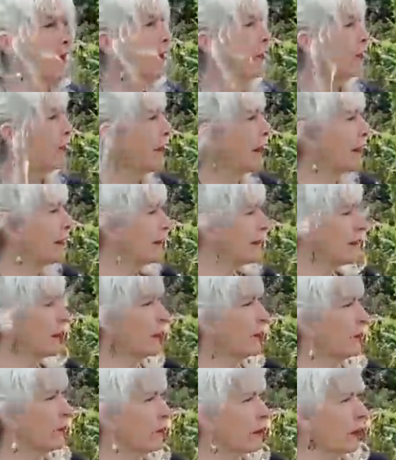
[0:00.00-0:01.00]
Things
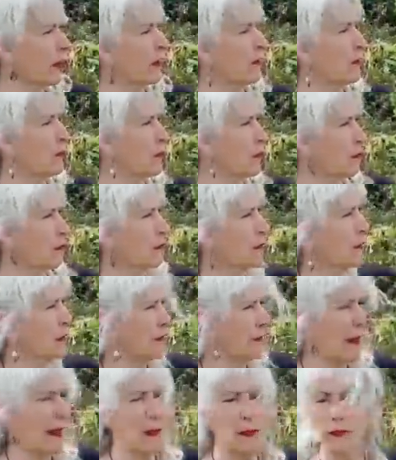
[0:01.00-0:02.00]
have
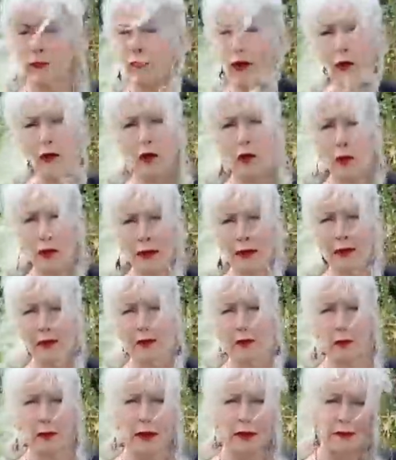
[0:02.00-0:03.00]
developed very quickly
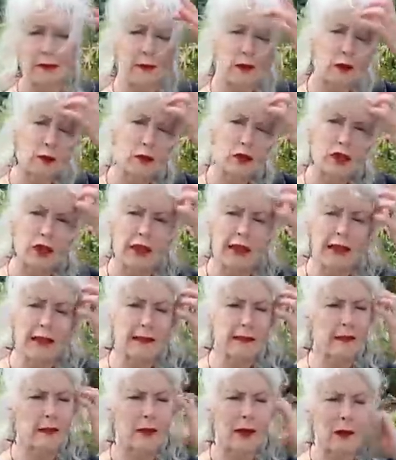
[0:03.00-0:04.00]
because we had so much heat,
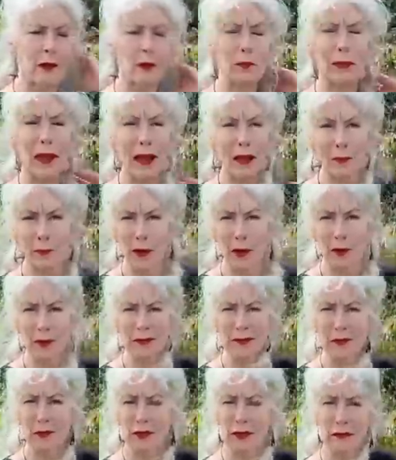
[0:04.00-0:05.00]
so our blackberries
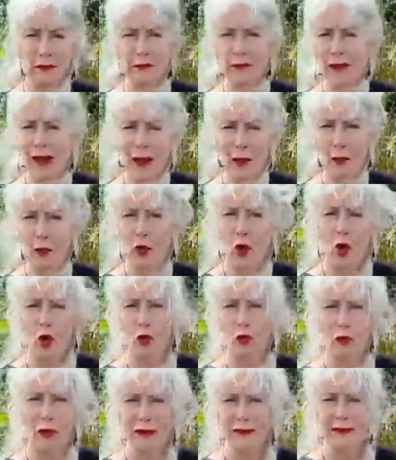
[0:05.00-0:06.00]
are in flower
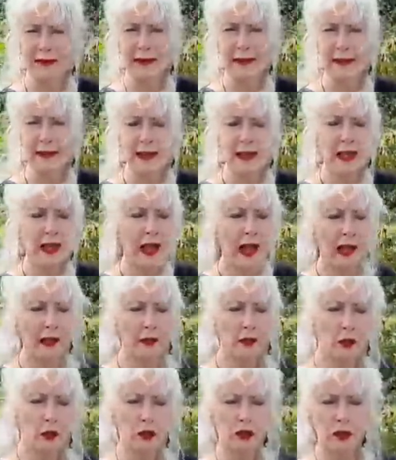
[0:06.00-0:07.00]
already, and
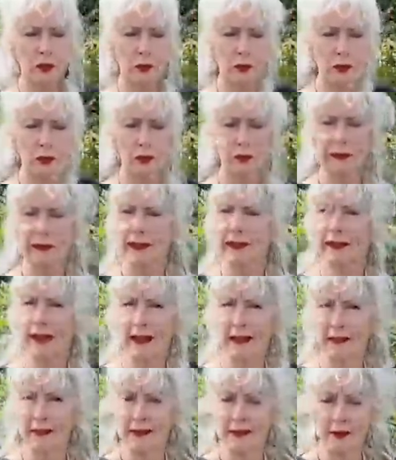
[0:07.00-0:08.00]
usually we don't see that
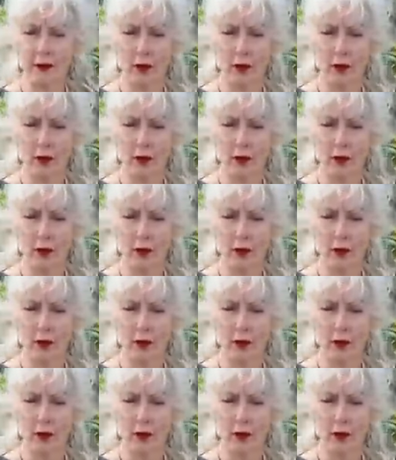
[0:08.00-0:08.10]
until